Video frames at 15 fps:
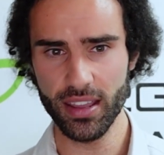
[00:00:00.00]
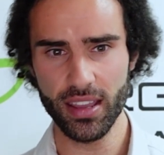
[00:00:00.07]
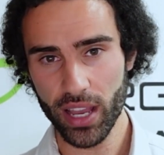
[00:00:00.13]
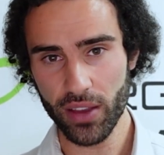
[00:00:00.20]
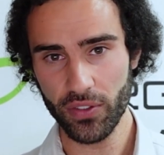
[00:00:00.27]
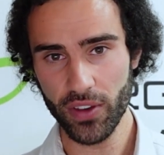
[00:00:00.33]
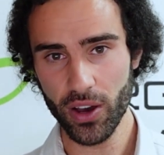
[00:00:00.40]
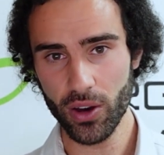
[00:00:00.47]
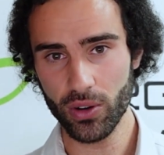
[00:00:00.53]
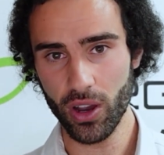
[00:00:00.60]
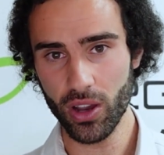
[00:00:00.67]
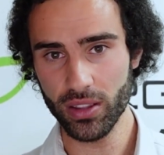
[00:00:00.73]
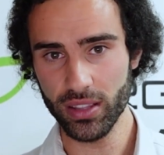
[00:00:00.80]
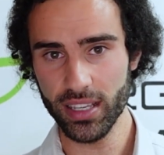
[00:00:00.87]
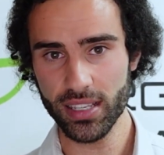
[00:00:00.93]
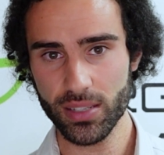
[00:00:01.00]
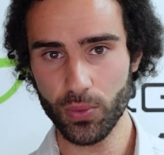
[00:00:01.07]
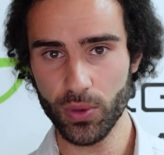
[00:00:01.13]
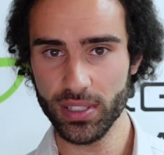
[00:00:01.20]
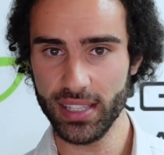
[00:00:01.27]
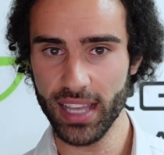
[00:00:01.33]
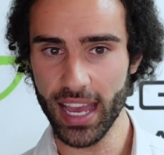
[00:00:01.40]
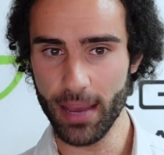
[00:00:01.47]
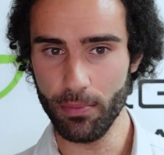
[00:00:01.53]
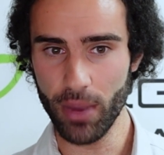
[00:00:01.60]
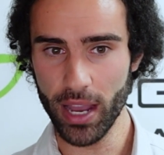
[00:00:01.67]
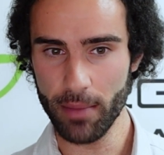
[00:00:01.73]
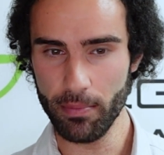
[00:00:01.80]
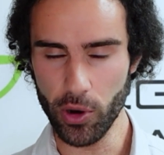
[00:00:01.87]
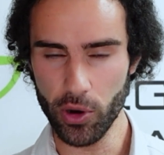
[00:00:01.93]
What I felt this was that
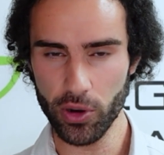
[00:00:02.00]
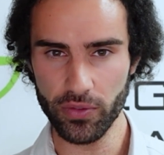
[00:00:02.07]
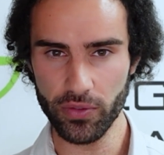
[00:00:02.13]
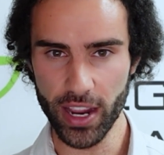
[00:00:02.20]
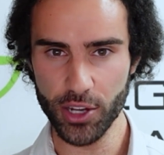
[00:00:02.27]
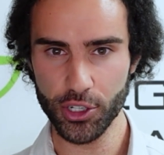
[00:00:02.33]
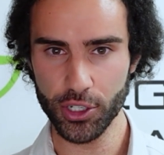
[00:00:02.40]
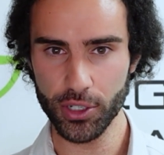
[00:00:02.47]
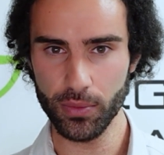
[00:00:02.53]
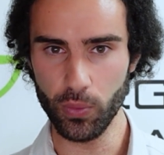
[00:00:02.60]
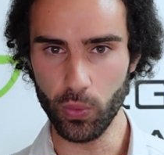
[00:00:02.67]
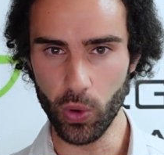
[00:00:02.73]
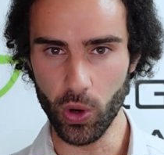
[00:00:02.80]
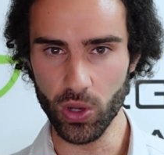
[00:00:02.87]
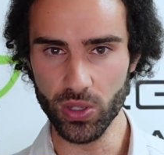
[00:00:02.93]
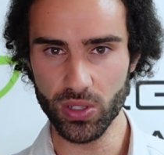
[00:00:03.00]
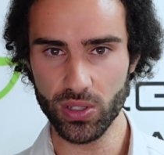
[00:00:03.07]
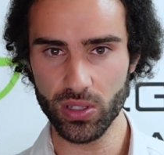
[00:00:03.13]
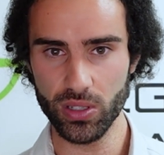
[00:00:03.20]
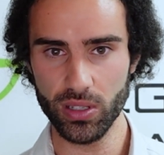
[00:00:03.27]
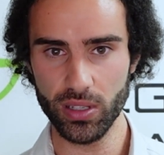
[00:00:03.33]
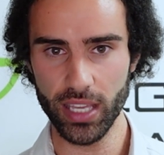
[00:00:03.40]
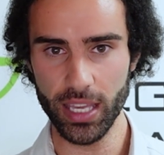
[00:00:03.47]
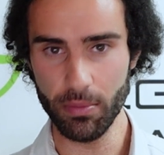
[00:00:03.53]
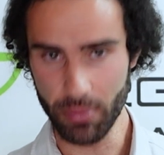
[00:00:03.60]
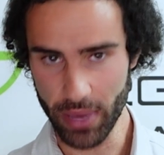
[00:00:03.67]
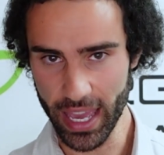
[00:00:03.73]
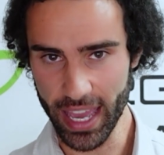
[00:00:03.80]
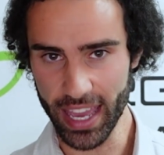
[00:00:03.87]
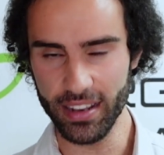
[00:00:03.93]
my motivation was
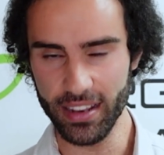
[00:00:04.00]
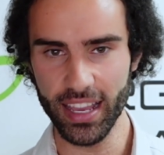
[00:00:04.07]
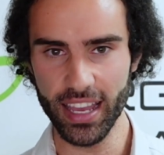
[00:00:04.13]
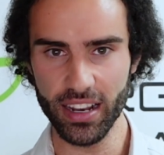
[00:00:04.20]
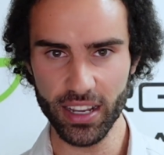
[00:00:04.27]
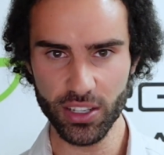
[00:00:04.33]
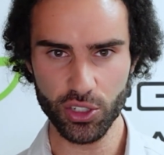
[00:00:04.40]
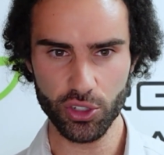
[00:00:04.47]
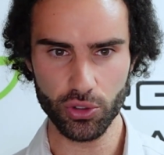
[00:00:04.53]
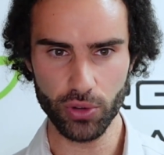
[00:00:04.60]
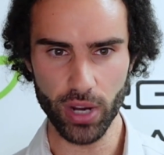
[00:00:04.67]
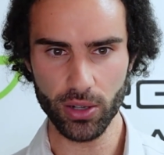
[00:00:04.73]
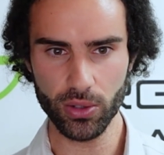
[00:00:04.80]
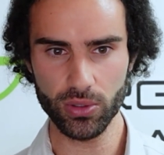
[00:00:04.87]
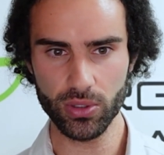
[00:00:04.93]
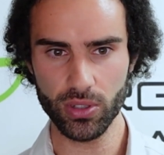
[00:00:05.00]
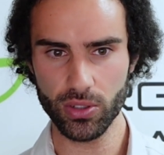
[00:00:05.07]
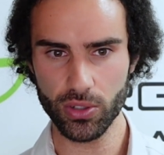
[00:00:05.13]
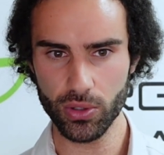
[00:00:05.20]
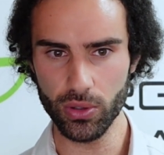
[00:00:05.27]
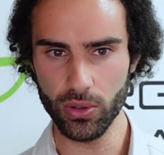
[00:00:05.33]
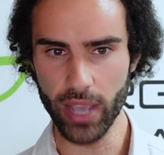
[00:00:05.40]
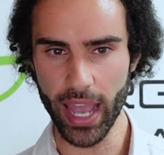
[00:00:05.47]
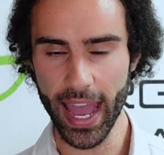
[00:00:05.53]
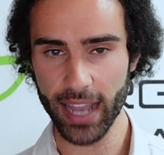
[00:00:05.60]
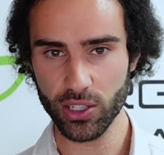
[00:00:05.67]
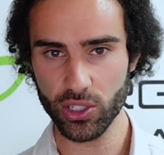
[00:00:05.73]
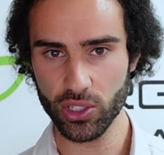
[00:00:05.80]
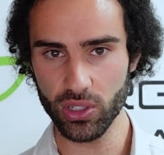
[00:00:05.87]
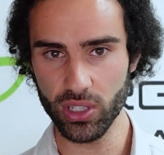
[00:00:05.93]
impaired and I struggled to
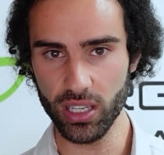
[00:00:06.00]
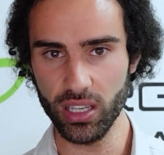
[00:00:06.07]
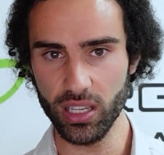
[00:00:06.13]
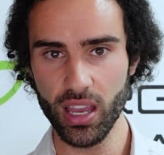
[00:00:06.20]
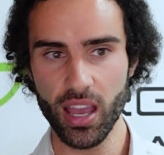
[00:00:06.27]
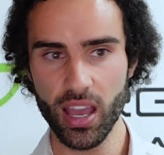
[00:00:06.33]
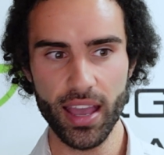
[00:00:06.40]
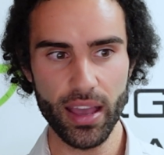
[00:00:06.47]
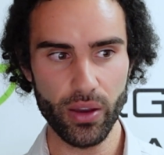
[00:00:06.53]
actually